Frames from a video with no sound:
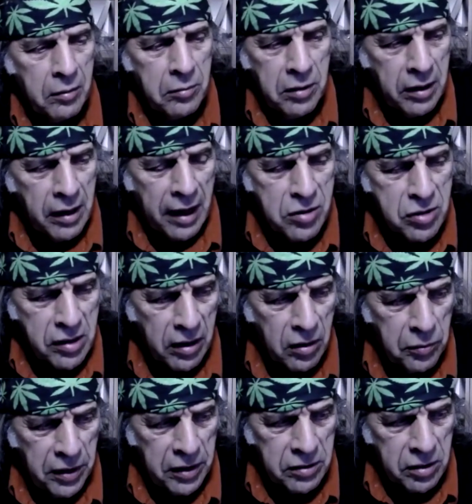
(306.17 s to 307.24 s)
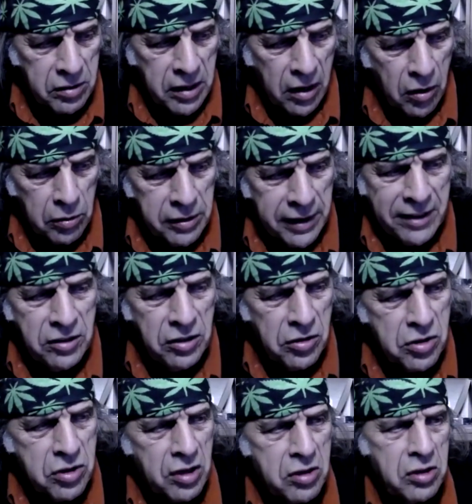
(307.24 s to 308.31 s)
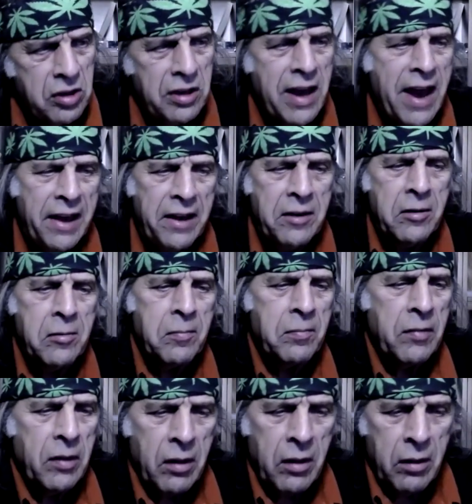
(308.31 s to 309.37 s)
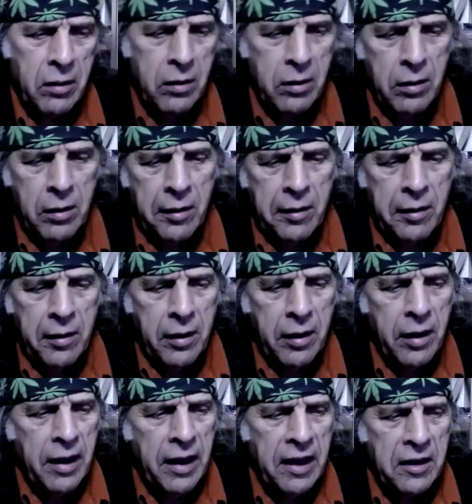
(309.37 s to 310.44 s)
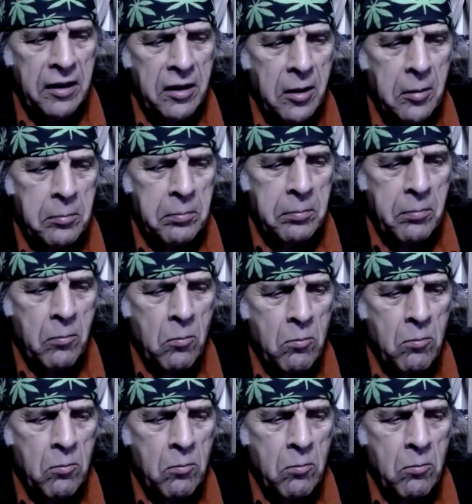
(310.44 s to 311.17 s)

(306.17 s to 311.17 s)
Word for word: mean, I started reading the tarot in 1969, and um,